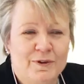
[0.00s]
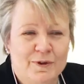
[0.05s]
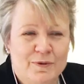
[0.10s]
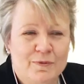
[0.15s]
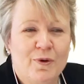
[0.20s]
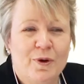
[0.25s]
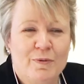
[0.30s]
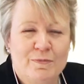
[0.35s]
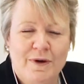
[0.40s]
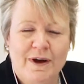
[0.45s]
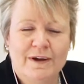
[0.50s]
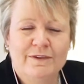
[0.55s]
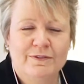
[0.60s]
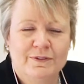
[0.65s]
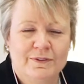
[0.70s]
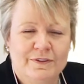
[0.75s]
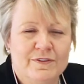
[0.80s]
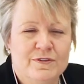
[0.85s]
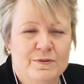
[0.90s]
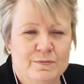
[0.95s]
know what
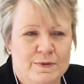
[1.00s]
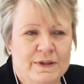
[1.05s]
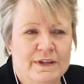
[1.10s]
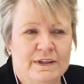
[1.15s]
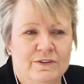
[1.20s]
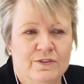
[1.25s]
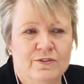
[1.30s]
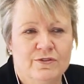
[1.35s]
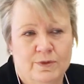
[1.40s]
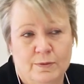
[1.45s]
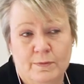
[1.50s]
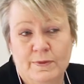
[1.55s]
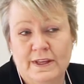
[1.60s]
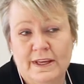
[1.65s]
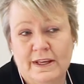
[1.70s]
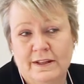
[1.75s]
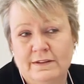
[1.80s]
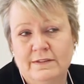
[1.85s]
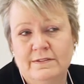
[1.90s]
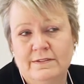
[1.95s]
mindfulness means from the
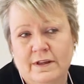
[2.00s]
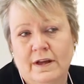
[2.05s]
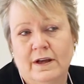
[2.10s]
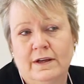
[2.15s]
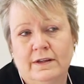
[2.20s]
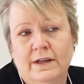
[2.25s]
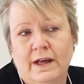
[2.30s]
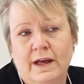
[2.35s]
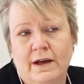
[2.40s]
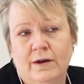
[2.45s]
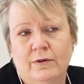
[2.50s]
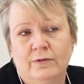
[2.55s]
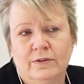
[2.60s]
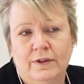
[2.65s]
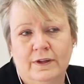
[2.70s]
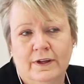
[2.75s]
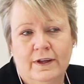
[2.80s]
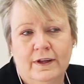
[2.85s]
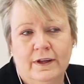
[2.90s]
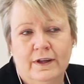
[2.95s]
inside out.
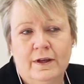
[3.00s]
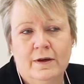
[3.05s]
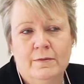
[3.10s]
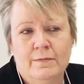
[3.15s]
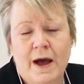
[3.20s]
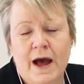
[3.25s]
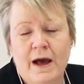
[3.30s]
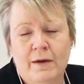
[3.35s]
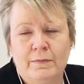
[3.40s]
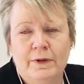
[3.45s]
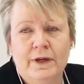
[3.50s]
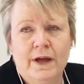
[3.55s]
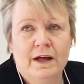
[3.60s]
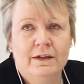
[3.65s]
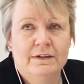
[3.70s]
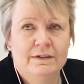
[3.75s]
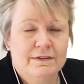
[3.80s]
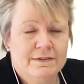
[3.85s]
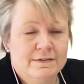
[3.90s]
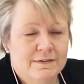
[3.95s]
Mahatma
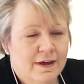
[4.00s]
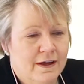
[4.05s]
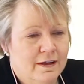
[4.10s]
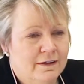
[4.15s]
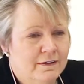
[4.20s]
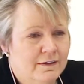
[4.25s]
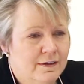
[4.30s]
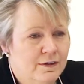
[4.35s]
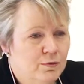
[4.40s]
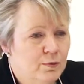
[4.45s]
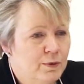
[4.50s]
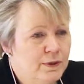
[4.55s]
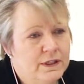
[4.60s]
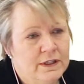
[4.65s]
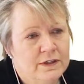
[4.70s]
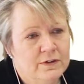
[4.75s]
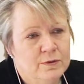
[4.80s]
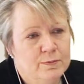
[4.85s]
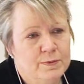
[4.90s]
Gandhi said that we need to